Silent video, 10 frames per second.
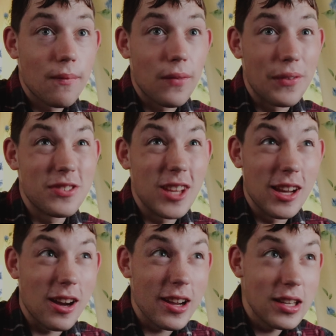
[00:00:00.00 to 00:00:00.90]

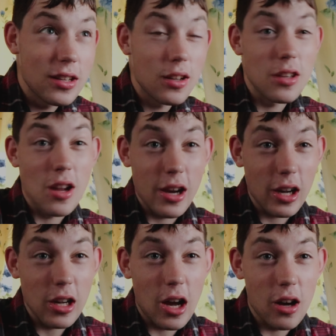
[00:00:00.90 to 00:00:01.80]
fifty-nine, nine
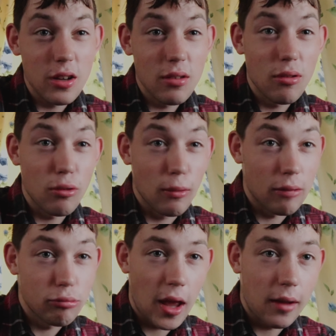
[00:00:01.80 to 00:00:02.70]
o'clock,
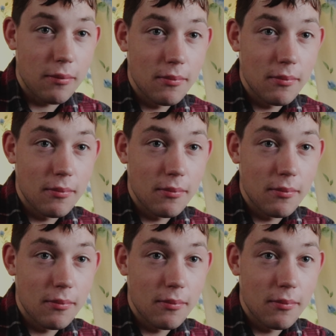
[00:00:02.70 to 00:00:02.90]
around then.